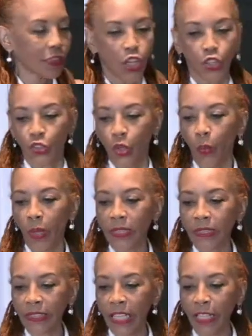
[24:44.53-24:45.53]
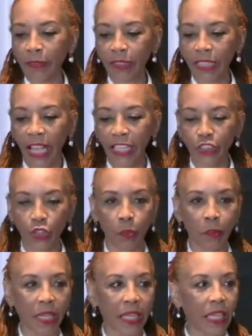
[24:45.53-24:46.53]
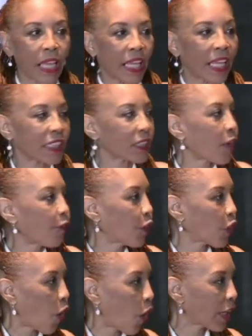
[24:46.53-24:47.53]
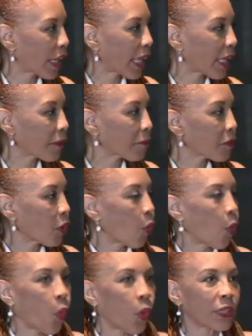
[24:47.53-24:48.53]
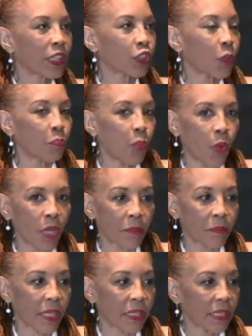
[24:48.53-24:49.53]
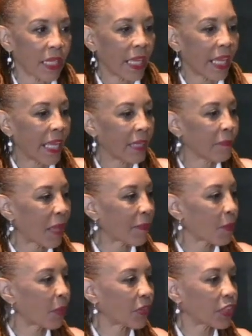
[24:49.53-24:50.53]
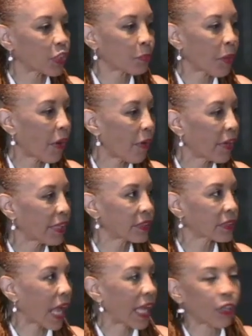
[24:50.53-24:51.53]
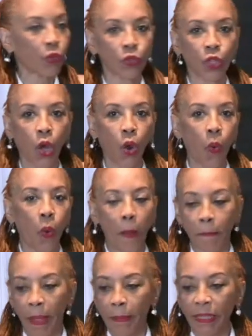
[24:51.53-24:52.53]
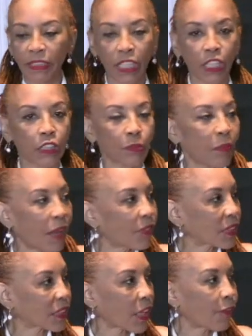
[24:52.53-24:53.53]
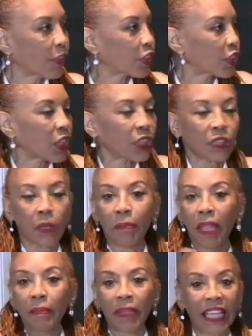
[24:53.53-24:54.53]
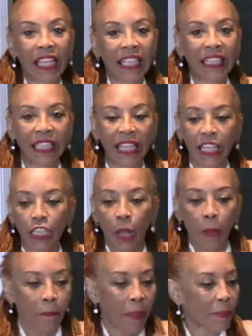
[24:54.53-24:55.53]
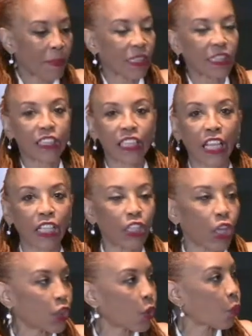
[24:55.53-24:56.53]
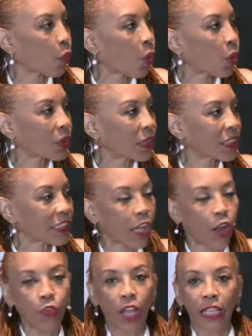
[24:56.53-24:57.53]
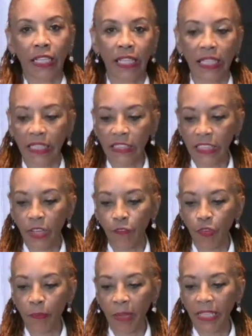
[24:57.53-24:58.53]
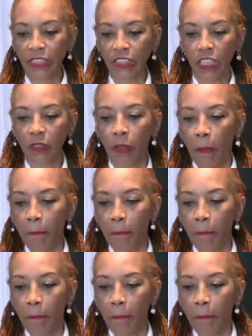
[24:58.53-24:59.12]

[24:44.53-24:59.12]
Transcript: So it seems like to me he suffered heartache or disappointment and maybe with his parents, I don't know, maybe seeing his mother suffer, his sister, maybe he did, maybe just dealing in the world itself, getting this information.